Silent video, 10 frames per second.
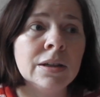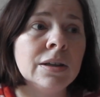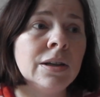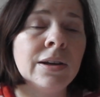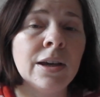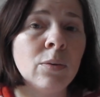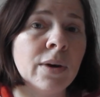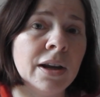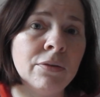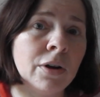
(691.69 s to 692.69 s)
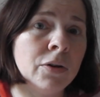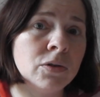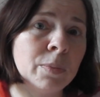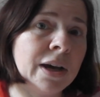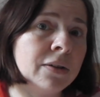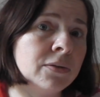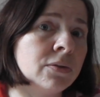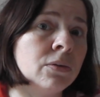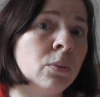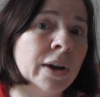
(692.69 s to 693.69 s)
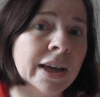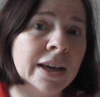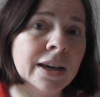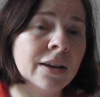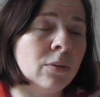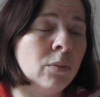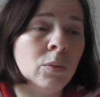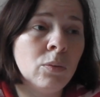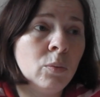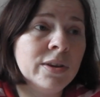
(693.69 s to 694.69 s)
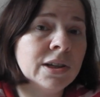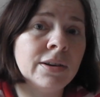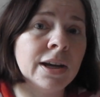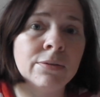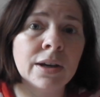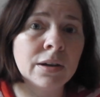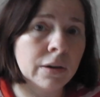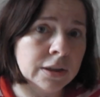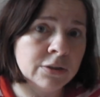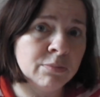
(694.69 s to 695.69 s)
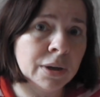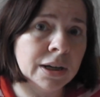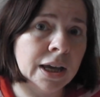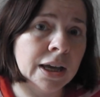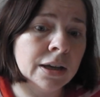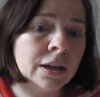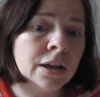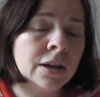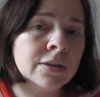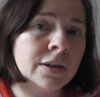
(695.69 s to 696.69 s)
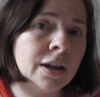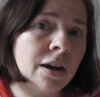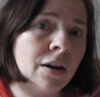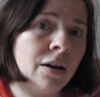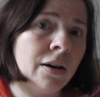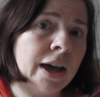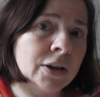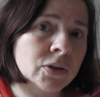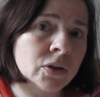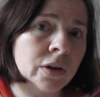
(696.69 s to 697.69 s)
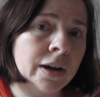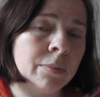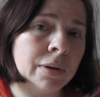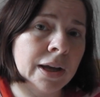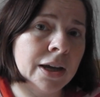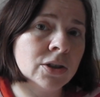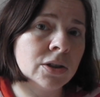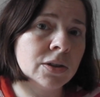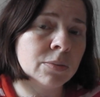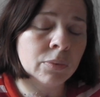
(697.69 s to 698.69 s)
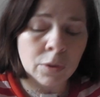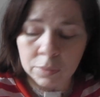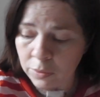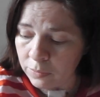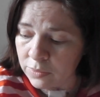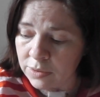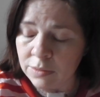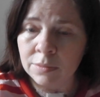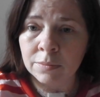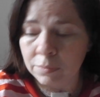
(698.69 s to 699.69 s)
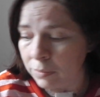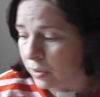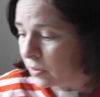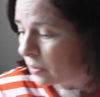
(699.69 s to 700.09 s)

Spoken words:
you're looking at well over £100 for a week. We don't have that kind of money, so there are extra implications and problems because of